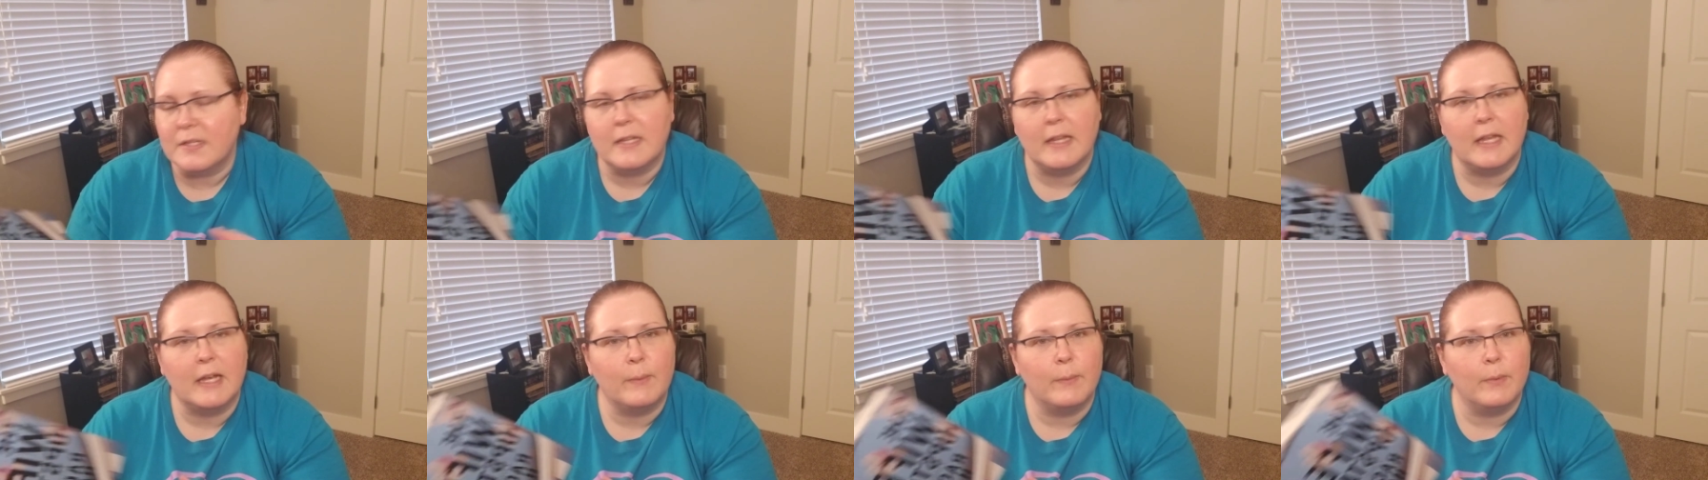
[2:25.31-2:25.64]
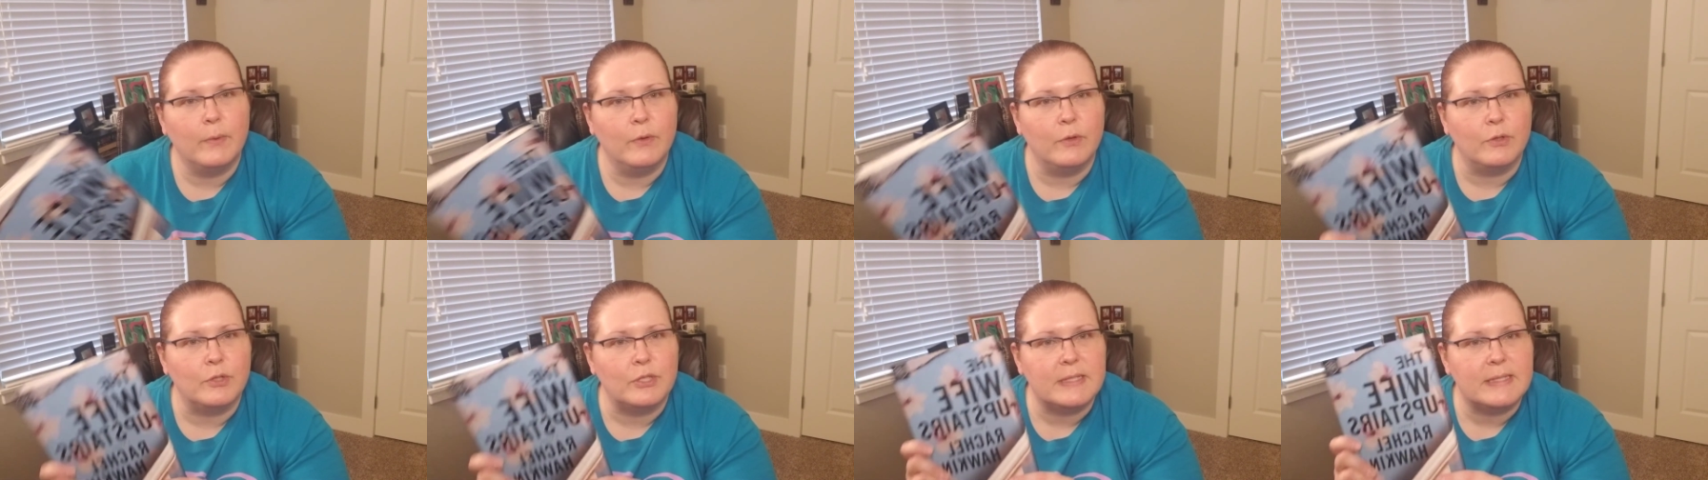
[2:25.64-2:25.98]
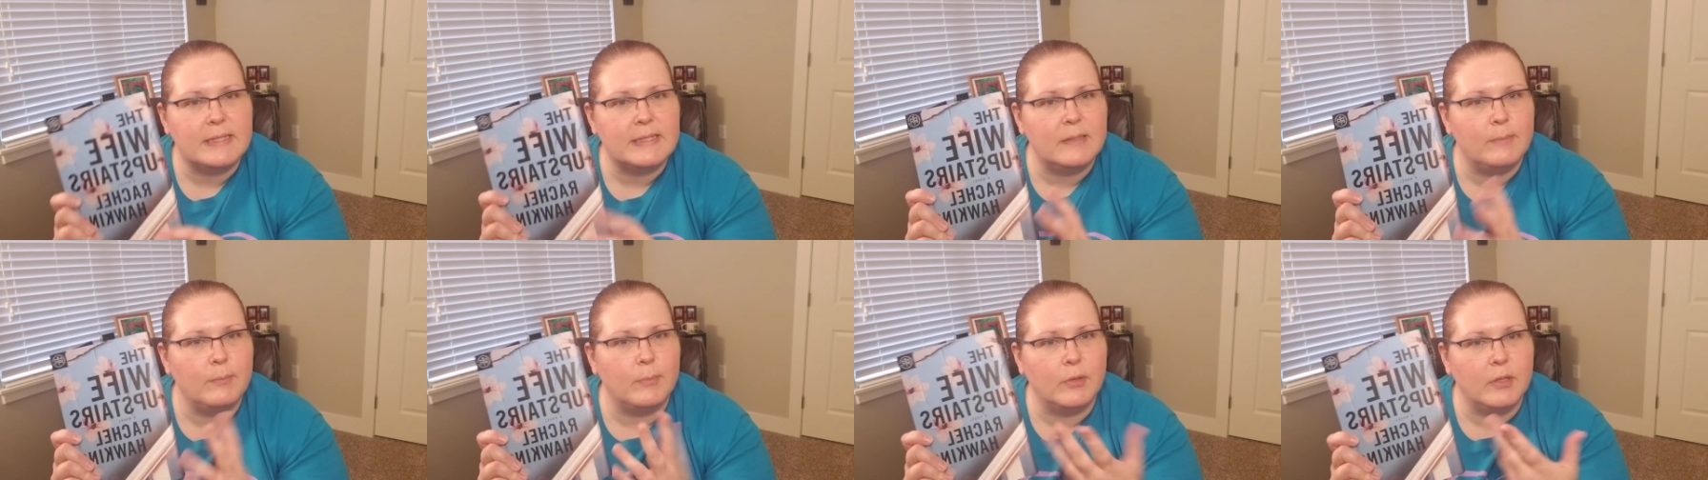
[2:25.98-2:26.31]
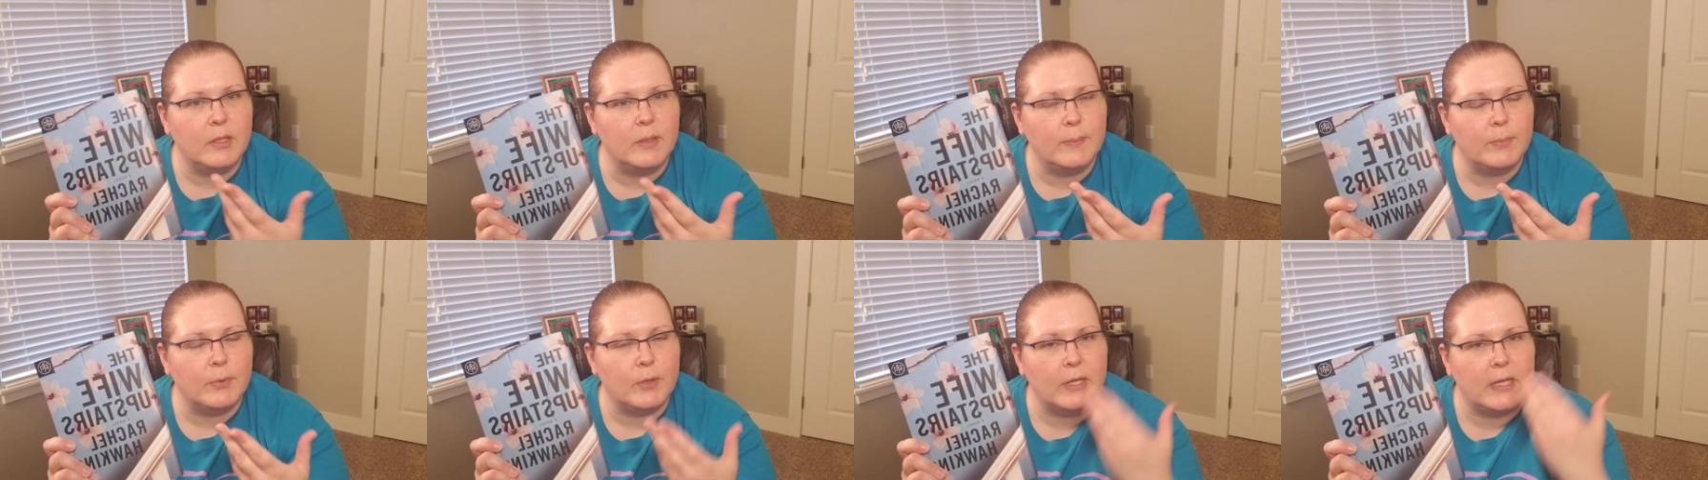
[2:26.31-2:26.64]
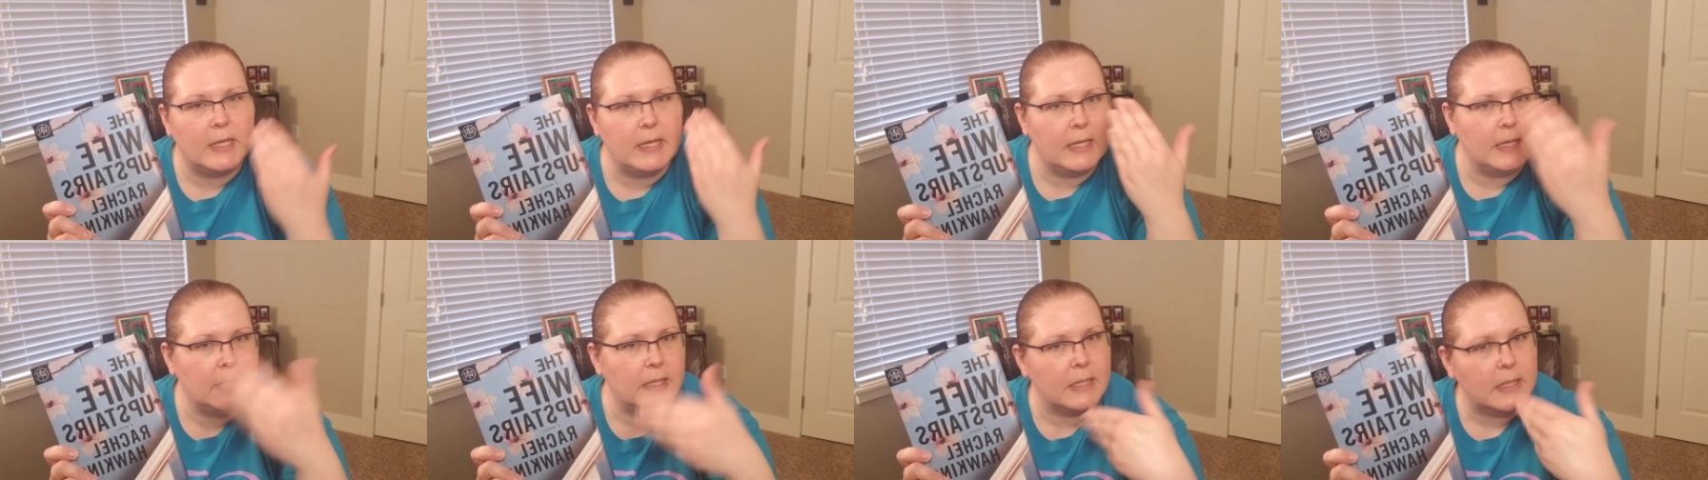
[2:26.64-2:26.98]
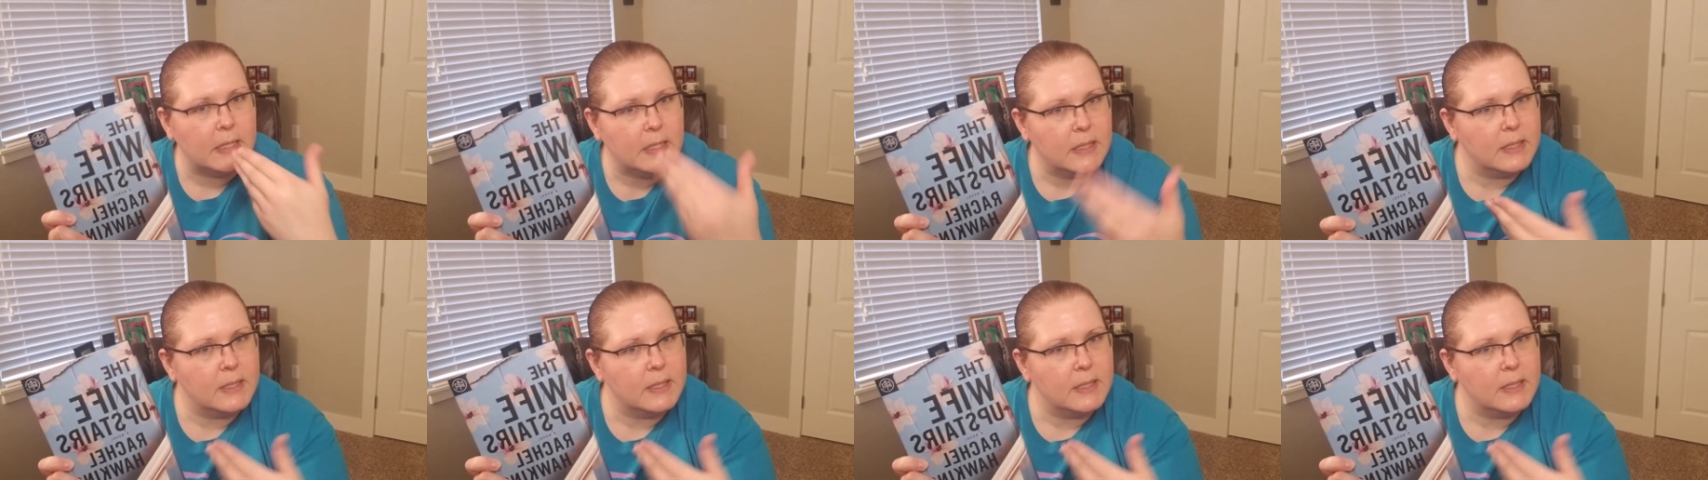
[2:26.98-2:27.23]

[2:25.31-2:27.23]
I like when they're just simple and pretty and,